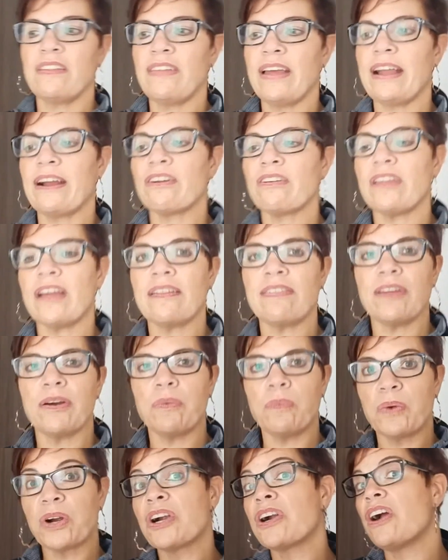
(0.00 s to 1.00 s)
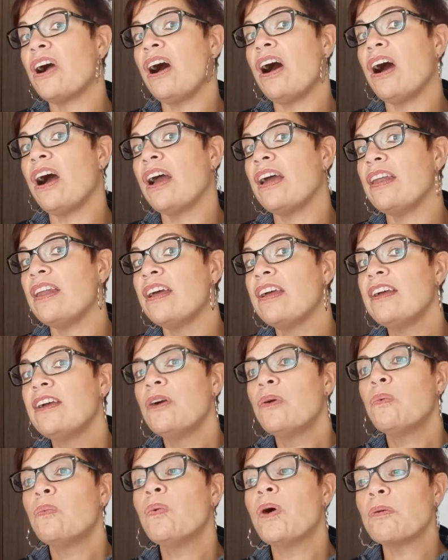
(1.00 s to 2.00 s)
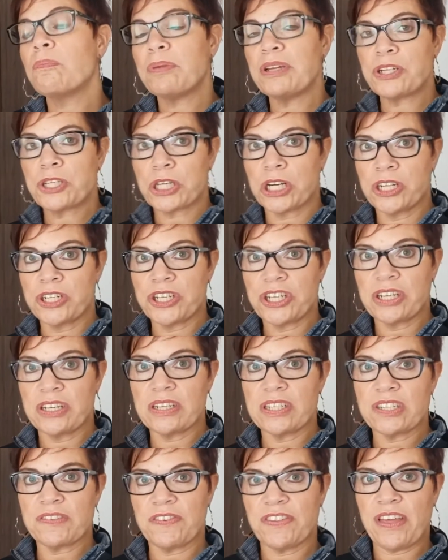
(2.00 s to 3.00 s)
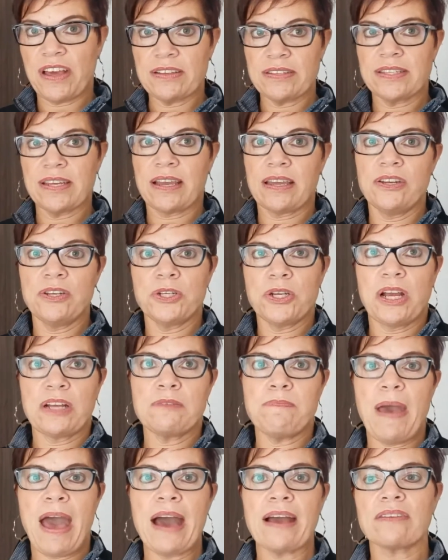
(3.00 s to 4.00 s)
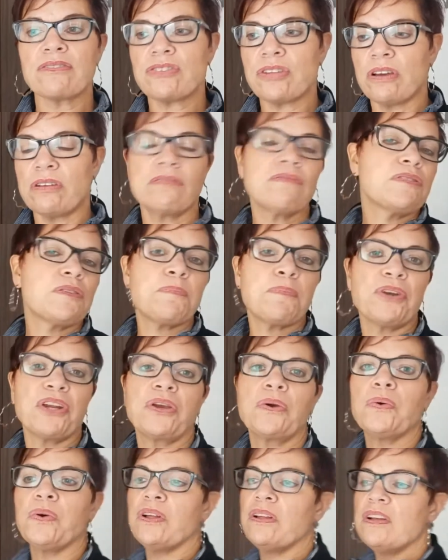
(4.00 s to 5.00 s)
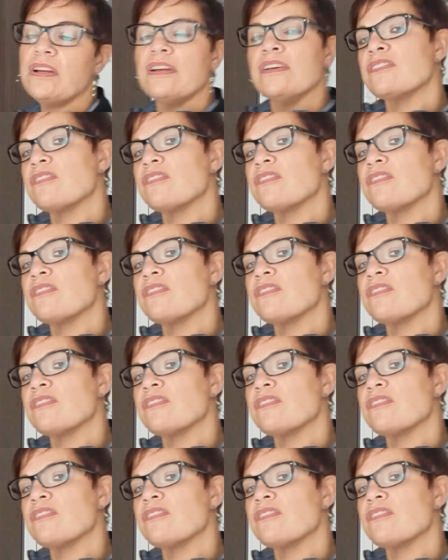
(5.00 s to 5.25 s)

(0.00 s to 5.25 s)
And the airline that we're on won't be charging us for that second checked bag. So it's pretty cool.